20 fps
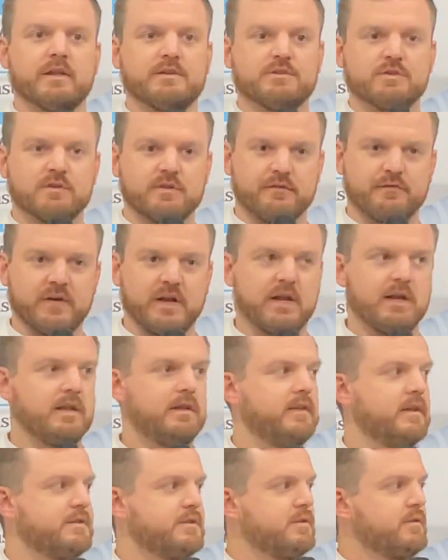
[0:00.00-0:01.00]
that you're
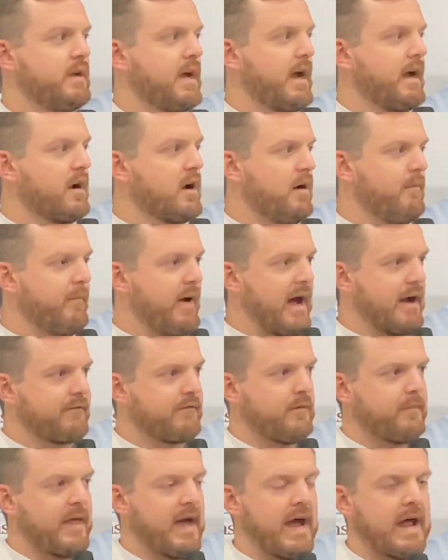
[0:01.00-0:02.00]
defeated, that you can't come back
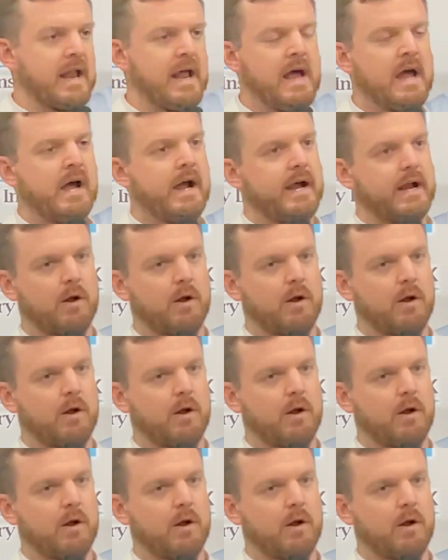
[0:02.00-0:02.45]
from that.